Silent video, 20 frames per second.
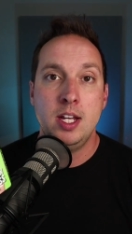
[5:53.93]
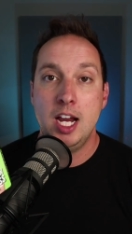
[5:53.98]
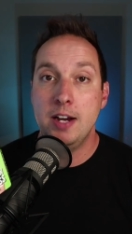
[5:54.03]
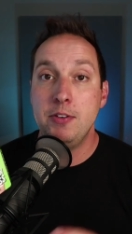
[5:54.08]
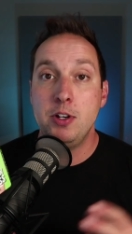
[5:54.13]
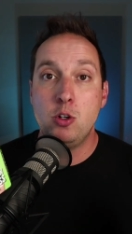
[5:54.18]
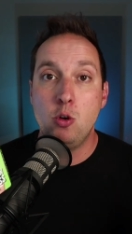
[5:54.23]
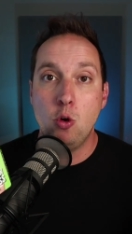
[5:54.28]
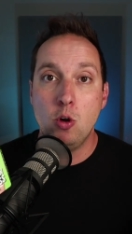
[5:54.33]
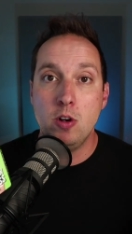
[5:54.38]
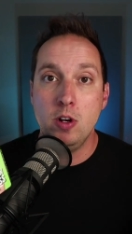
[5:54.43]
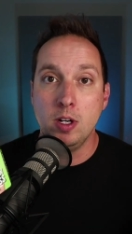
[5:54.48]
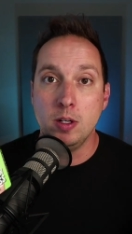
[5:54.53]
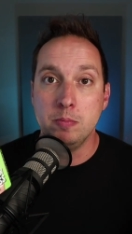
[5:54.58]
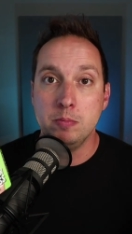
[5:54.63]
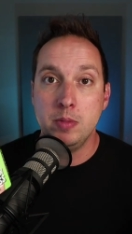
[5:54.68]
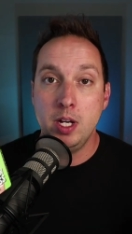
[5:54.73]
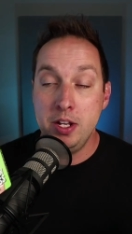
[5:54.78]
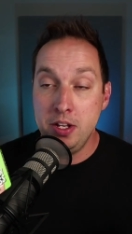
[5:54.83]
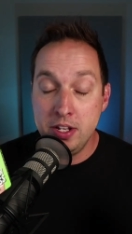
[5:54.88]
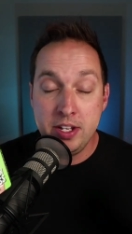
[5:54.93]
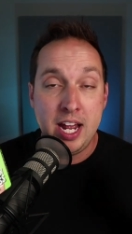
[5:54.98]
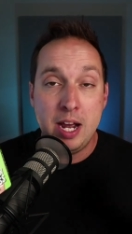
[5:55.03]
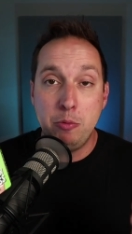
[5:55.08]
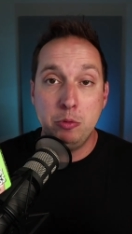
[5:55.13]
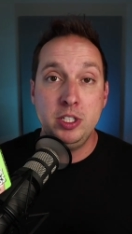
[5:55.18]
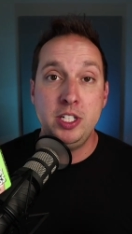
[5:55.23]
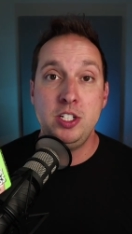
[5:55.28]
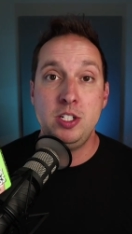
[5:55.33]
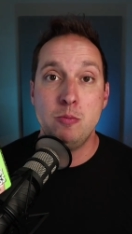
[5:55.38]
every quarter. And then that
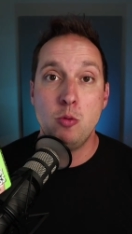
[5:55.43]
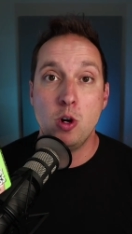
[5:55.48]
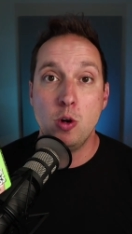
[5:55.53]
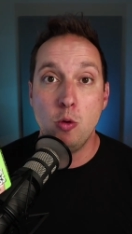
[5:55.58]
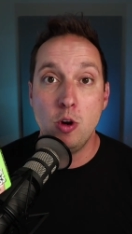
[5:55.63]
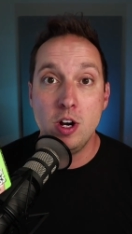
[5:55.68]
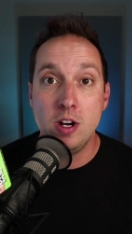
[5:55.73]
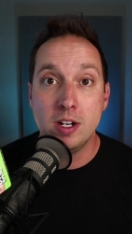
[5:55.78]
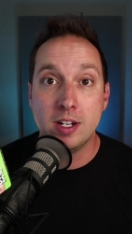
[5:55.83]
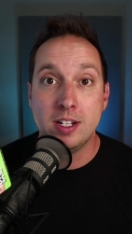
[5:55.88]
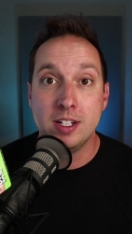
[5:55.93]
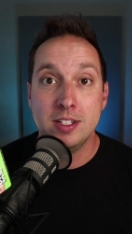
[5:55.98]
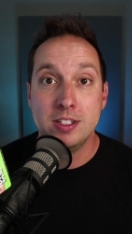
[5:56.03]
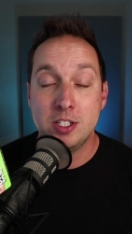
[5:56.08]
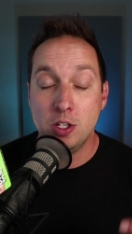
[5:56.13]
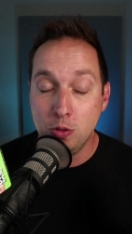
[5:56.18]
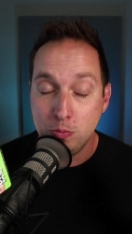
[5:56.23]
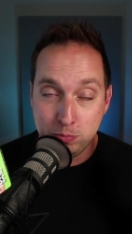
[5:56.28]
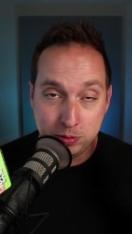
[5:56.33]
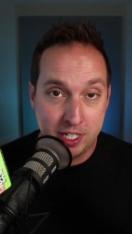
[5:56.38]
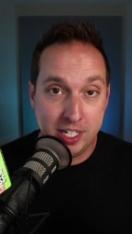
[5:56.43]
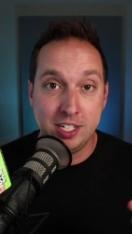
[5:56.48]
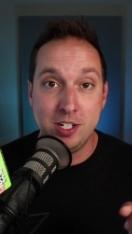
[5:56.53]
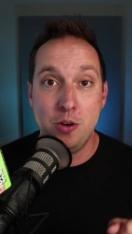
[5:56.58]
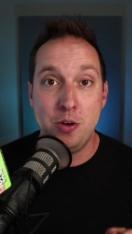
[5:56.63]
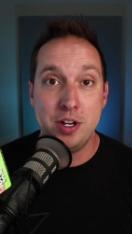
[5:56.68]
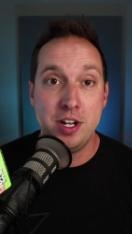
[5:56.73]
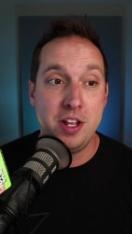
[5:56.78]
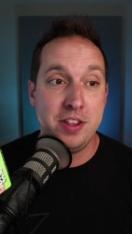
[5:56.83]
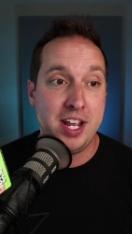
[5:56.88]
will lead to more work. So get
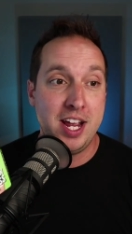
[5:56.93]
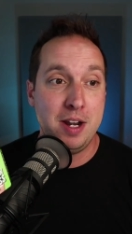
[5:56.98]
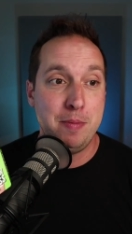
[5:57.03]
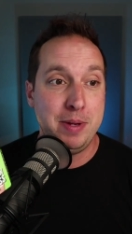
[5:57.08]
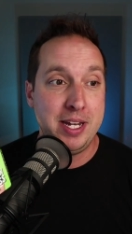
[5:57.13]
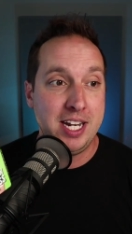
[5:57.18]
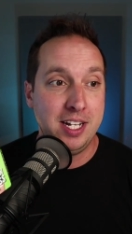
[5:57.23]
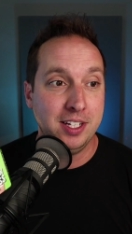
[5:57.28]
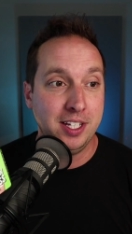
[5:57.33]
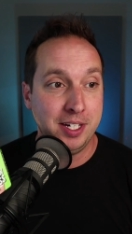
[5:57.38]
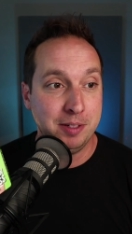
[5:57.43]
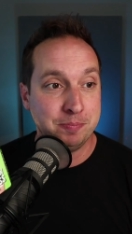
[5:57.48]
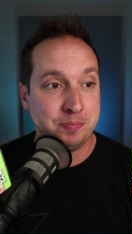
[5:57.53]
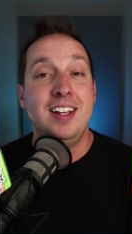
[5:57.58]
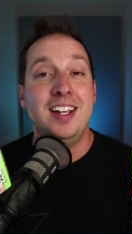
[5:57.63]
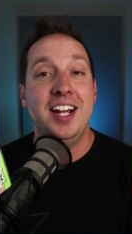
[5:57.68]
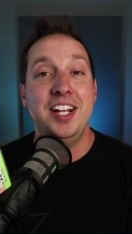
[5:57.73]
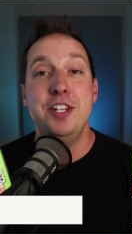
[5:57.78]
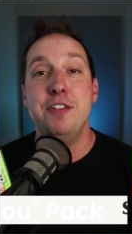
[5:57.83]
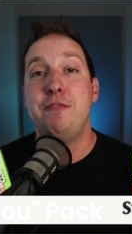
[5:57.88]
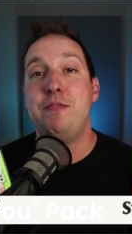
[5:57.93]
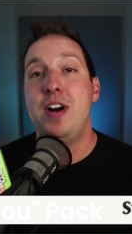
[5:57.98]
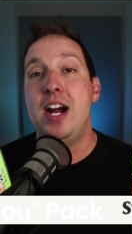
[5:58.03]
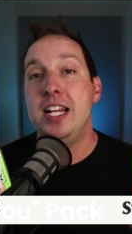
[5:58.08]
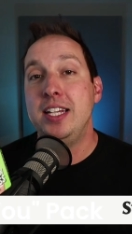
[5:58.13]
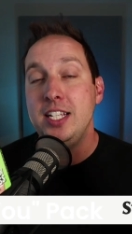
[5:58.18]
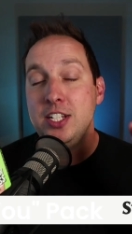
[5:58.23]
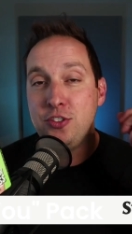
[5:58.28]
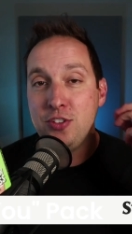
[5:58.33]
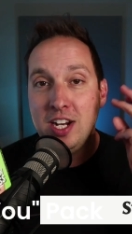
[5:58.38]
going on that immediately. And then
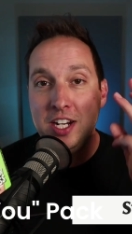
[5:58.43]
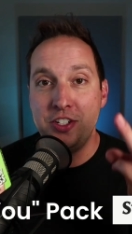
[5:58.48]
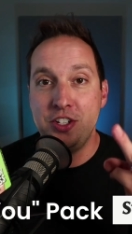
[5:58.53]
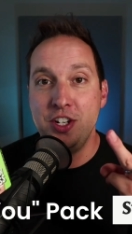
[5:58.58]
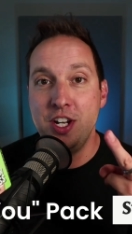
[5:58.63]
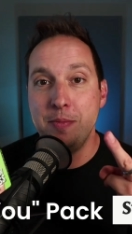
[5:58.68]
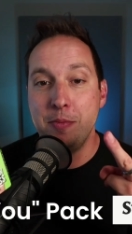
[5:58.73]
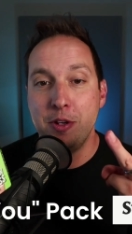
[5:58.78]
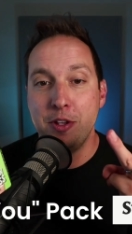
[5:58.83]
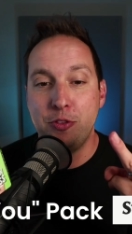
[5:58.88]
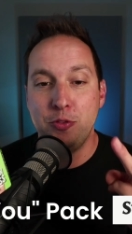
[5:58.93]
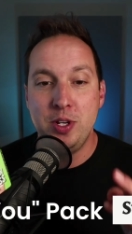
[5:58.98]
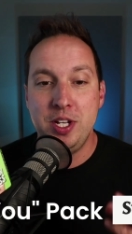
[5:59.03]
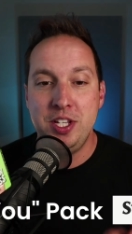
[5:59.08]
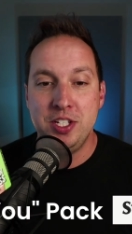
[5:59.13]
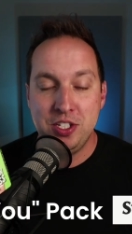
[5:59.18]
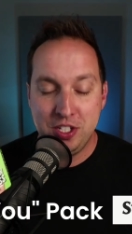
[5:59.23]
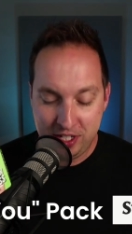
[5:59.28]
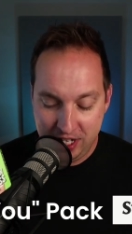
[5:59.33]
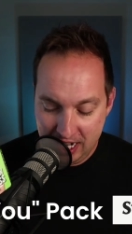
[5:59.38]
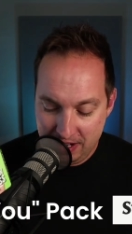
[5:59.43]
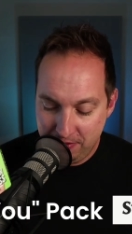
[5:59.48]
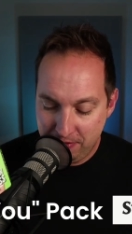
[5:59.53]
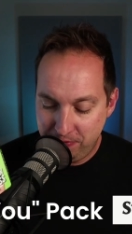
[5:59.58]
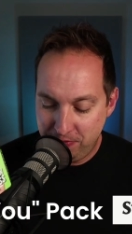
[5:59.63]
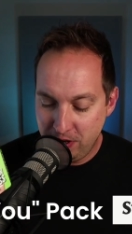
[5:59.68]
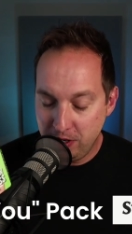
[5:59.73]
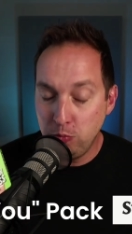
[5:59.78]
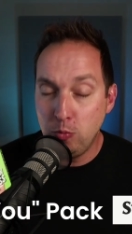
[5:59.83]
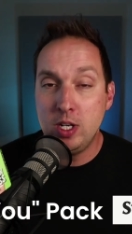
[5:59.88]
finally, strategy number 3, this is kind of a
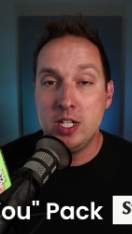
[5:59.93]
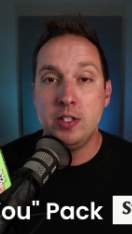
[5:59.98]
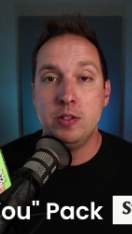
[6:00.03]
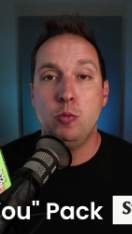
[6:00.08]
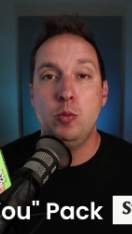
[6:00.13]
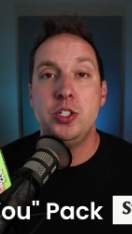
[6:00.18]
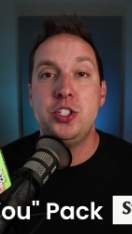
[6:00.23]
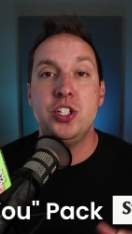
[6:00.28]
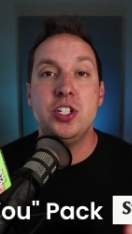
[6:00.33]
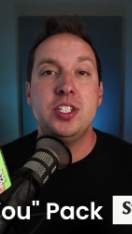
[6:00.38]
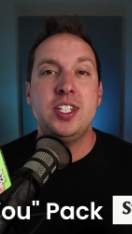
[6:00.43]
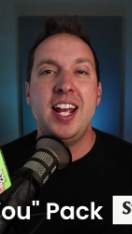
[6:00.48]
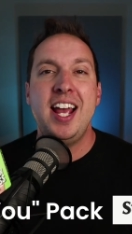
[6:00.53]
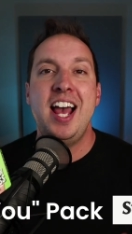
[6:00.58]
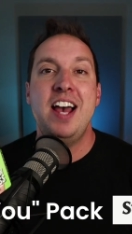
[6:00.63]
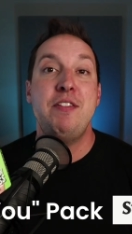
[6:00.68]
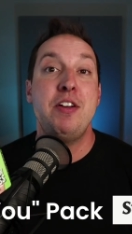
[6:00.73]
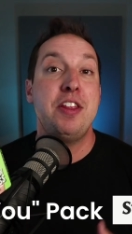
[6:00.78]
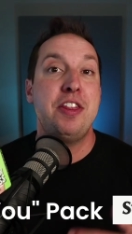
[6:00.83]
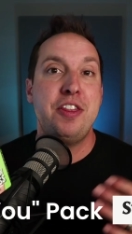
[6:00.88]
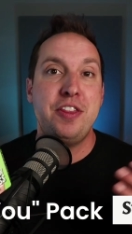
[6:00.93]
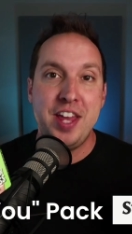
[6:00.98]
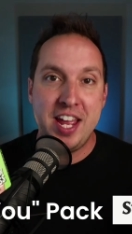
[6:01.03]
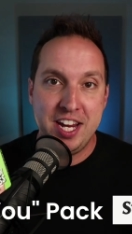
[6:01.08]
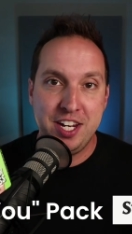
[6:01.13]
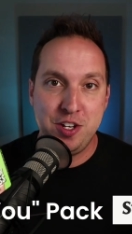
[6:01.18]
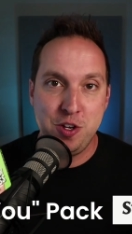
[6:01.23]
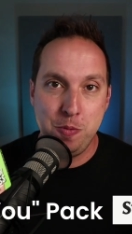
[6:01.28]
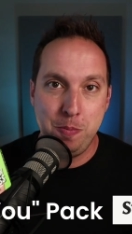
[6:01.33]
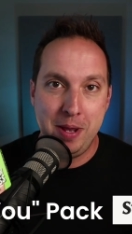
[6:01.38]
fun one, which is to have a
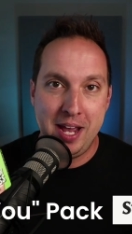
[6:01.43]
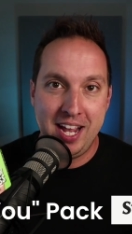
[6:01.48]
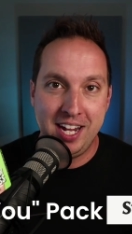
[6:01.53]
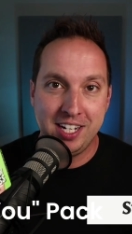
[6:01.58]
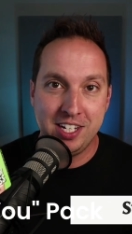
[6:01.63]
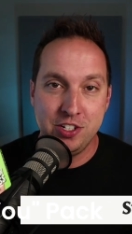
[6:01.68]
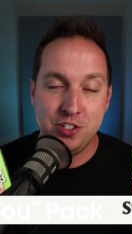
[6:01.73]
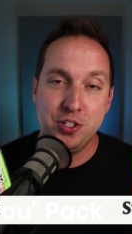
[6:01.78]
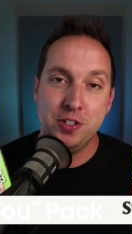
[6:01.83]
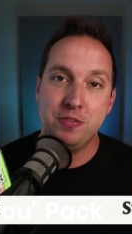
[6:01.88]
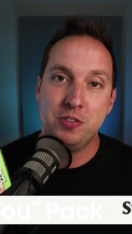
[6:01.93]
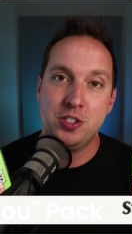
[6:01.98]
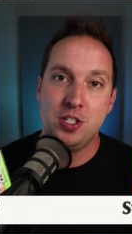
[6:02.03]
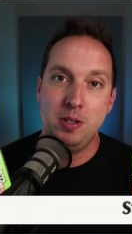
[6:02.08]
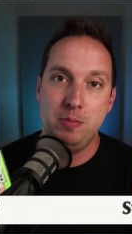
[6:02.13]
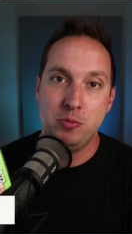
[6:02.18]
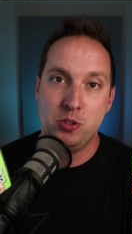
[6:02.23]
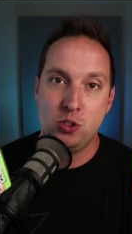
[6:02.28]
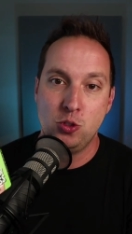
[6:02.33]
thank you package of some